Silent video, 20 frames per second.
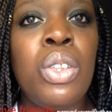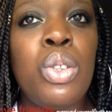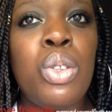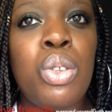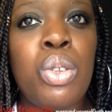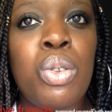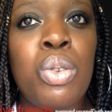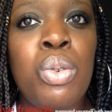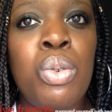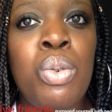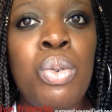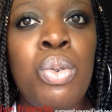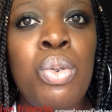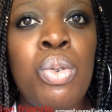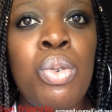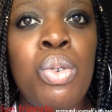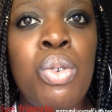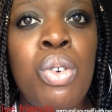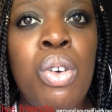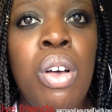
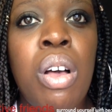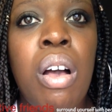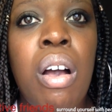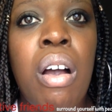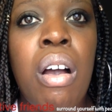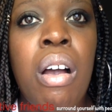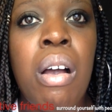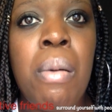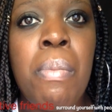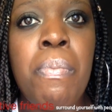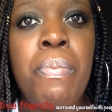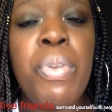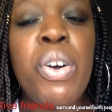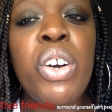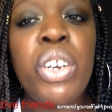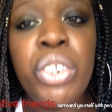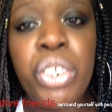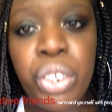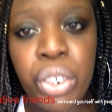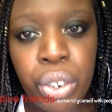to
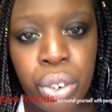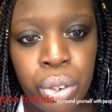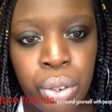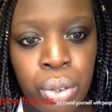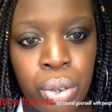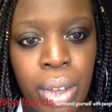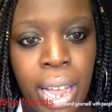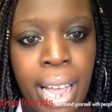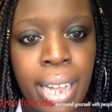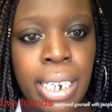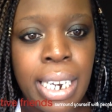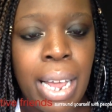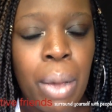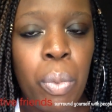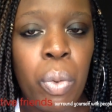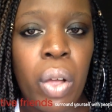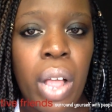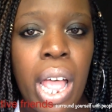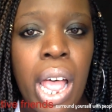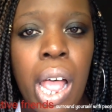push you, and
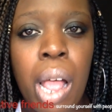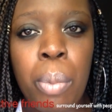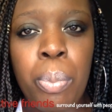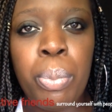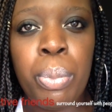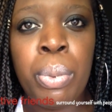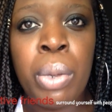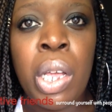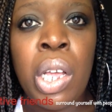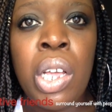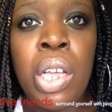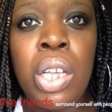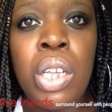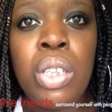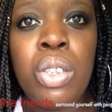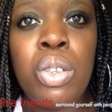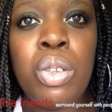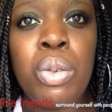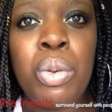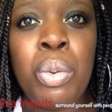that will help
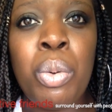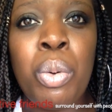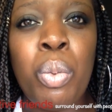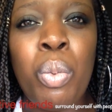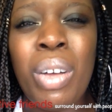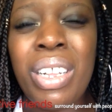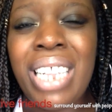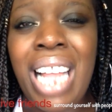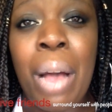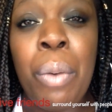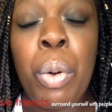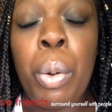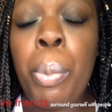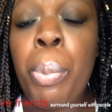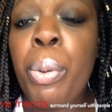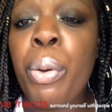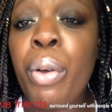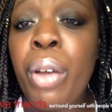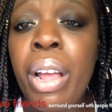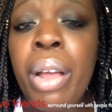that will
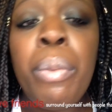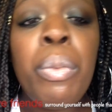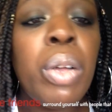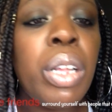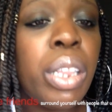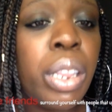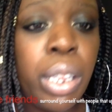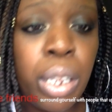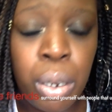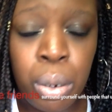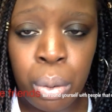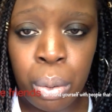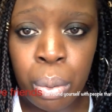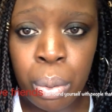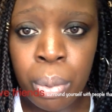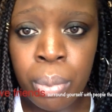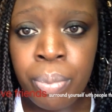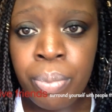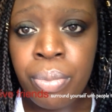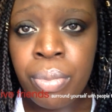pray with
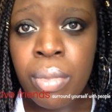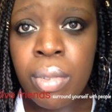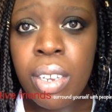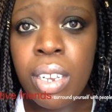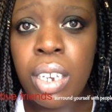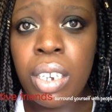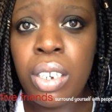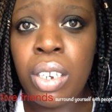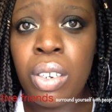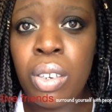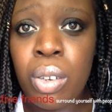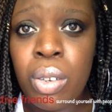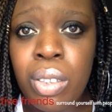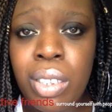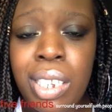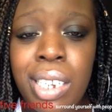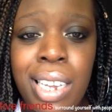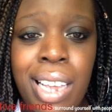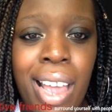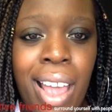you,
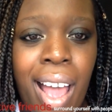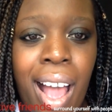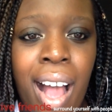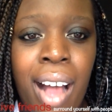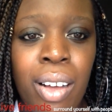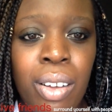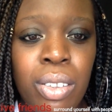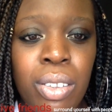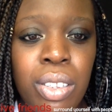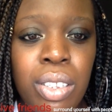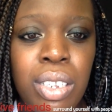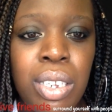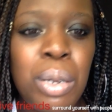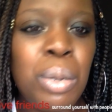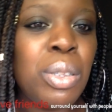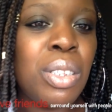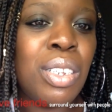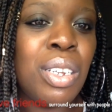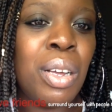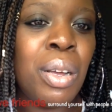to get out,
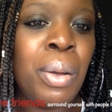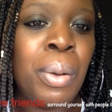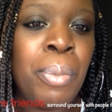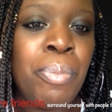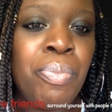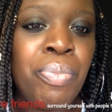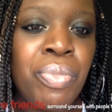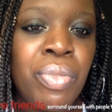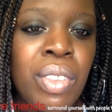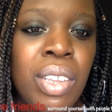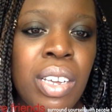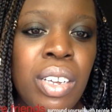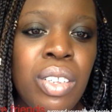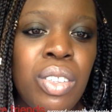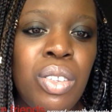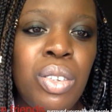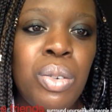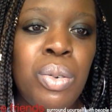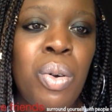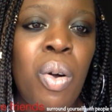
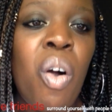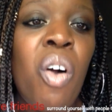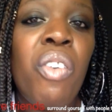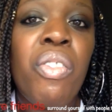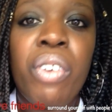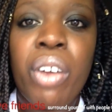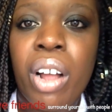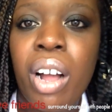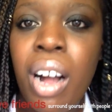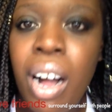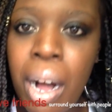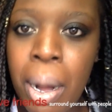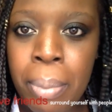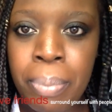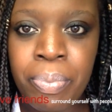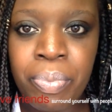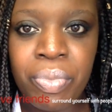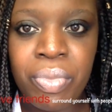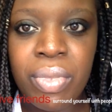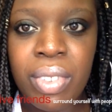to
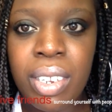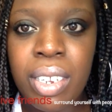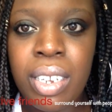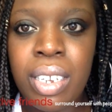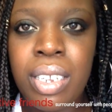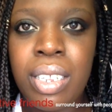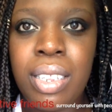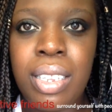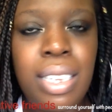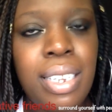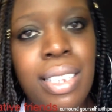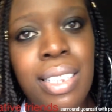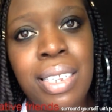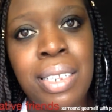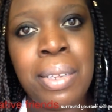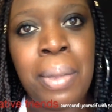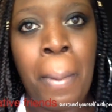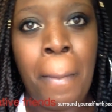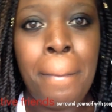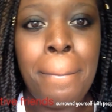overcome this